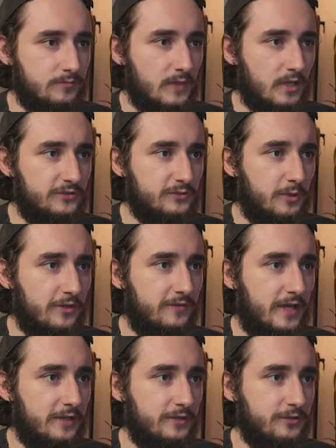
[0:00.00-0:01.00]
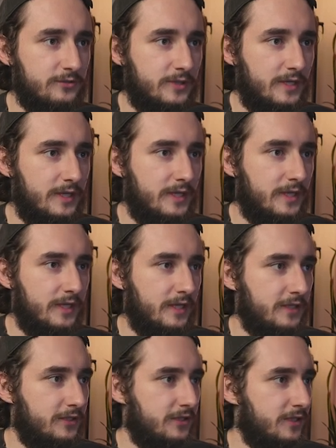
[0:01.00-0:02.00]
smart value, and
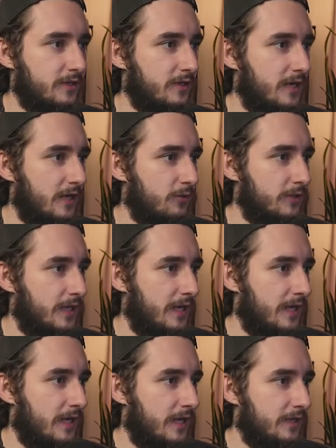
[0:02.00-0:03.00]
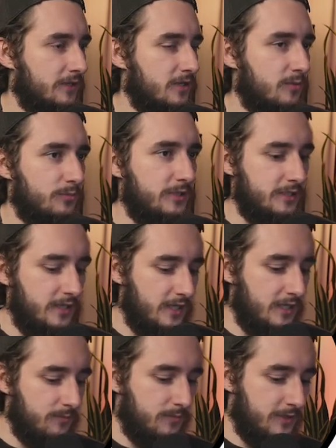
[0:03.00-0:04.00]
in here I will add company
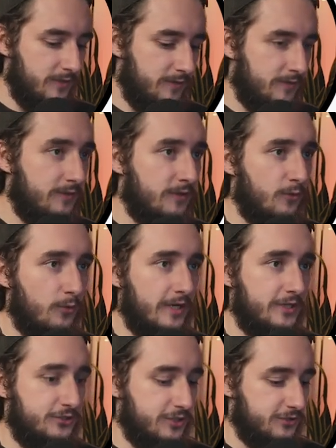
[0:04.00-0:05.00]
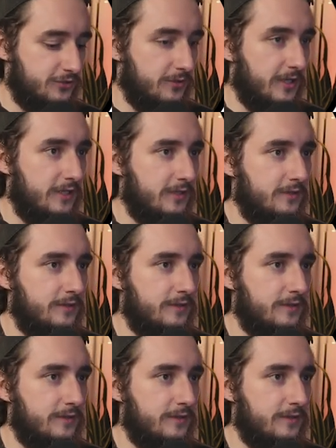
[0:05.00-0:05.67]
name, the one I just created.